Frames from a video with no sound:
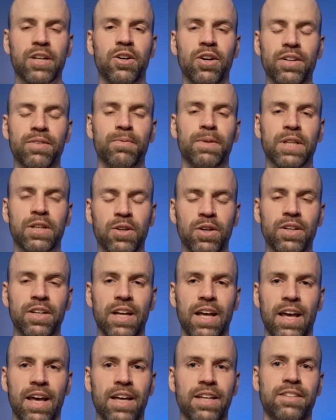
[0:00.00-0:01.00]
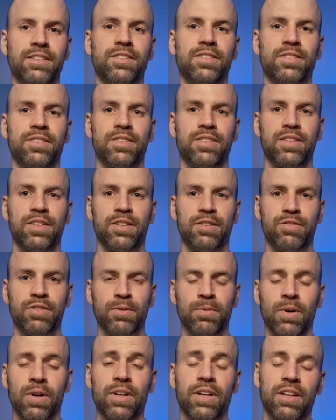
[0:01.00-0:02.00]
We could add, if you
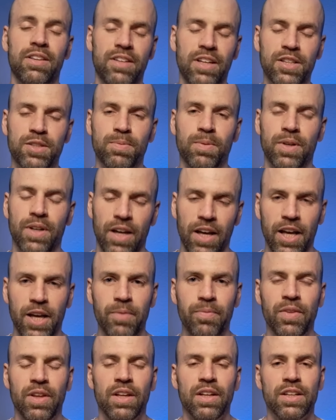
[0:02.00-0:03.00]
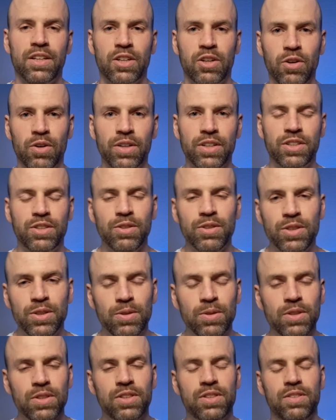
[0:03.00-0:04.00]
want, and that's what I'm going to
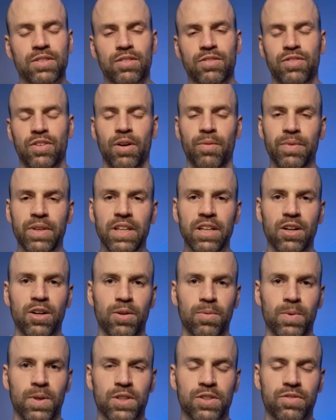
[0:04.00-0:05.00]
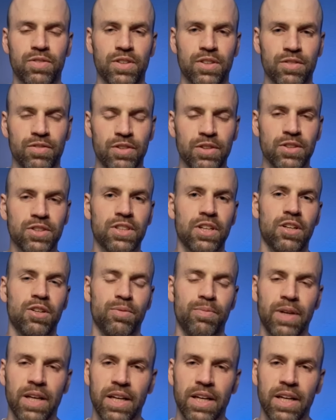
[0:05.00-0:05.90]
use from here onwards for the future to make